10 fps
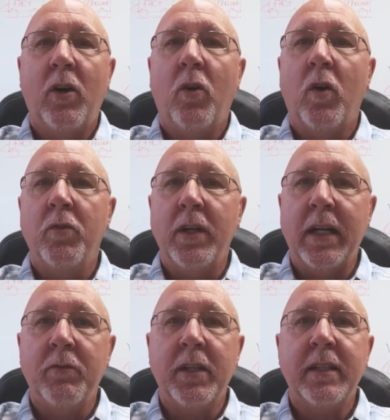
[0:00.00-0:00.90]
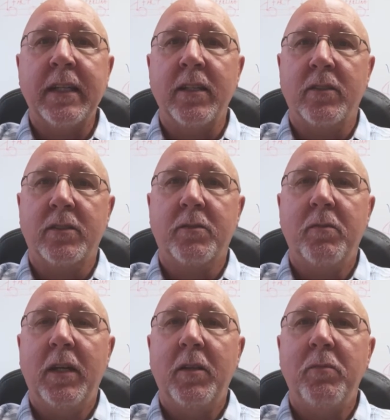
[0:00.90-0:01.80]
over everything else
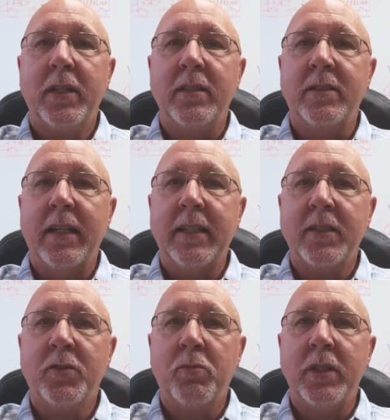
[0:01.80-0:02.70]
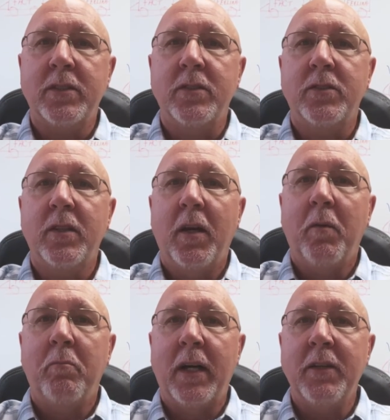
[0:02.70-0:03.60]
because that expresses
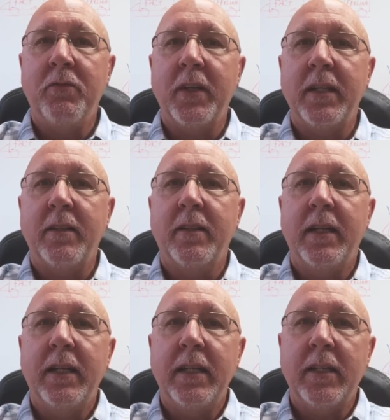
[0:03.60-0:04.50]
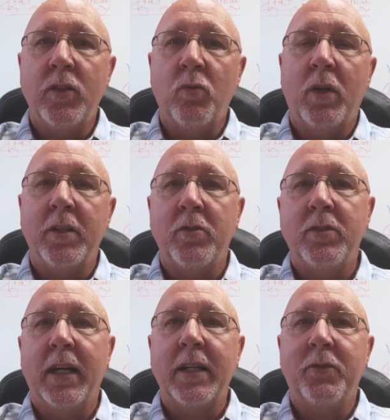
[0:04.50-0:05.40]
my faith in the one who
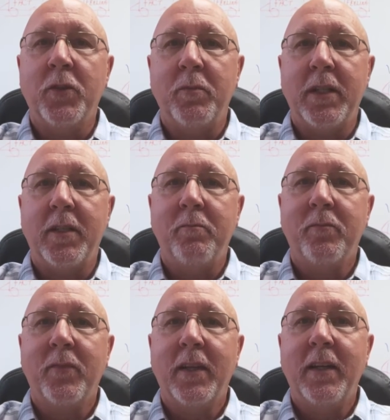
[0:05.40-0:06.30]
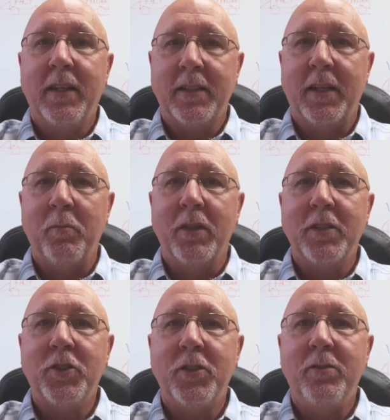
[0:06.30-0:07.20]
died for me. God
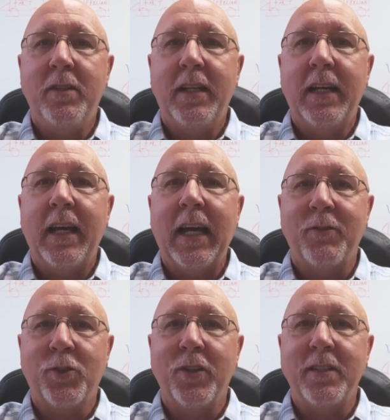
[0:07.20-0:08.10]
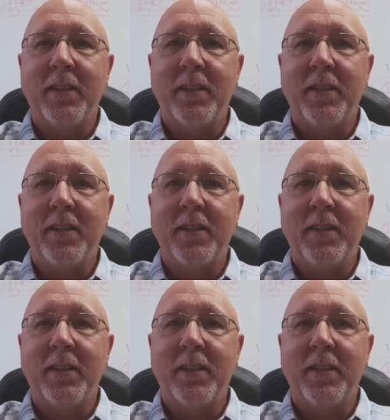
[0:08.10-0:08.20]
bless you. Have a great